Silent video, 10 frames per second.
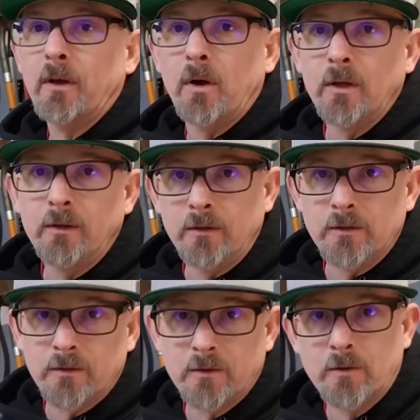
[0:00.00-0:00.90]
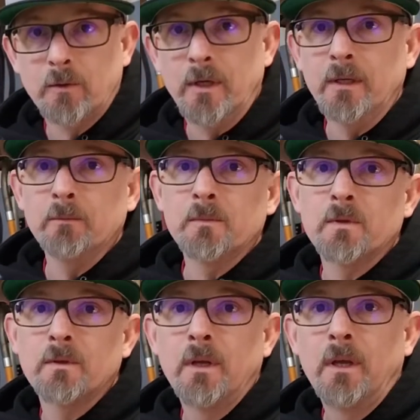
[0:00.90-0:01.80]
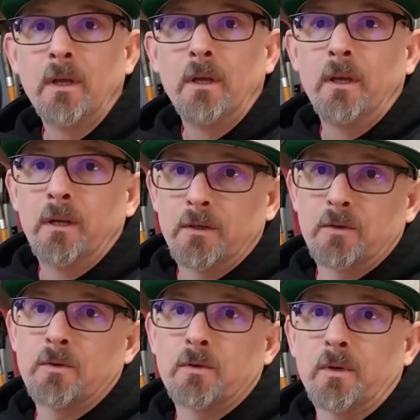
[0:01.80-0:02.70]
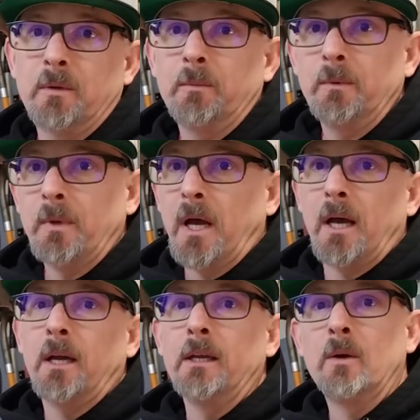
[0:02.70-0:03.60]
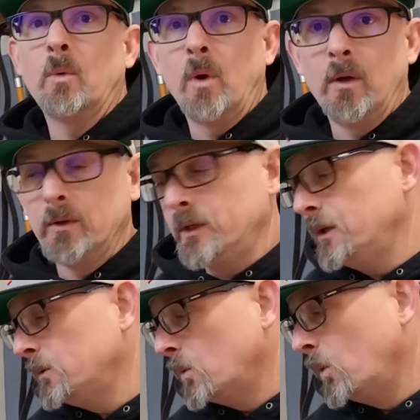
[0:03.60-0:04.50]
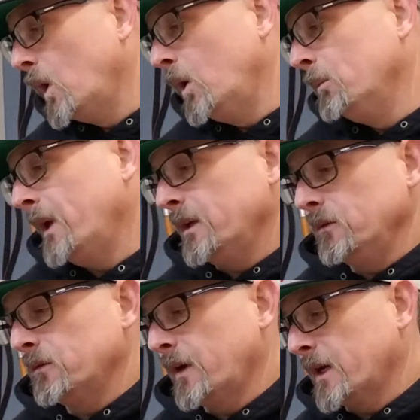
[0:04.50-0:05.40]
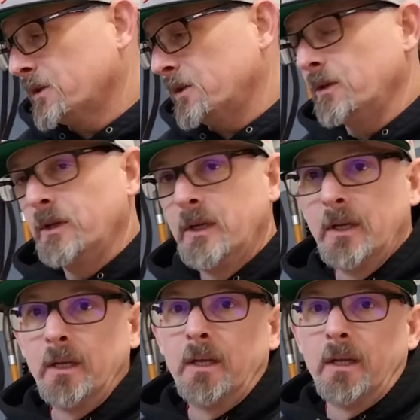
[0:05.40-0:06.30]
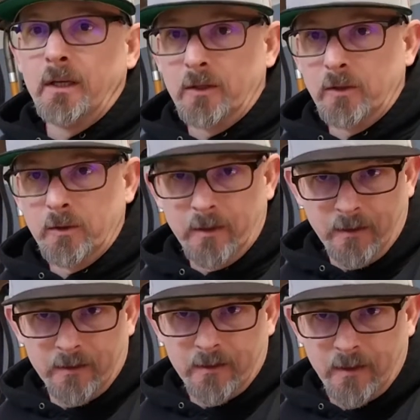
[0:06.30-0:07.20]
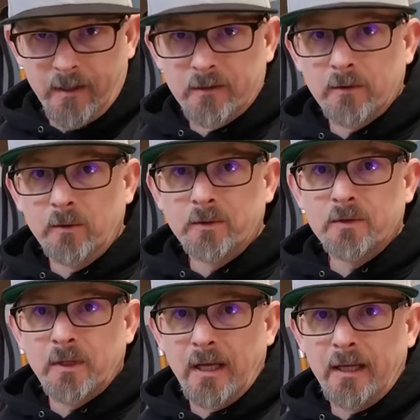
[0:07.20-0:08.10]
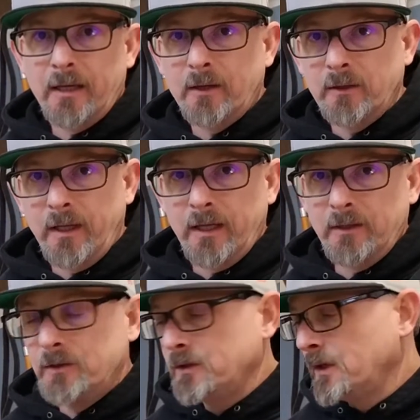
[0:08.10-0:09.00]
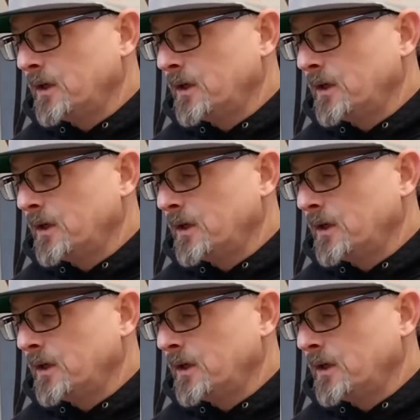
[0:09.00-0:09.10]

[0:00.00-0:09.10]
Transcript: on this screams extreme high quality, well manufactured, including this nice little slide out ledge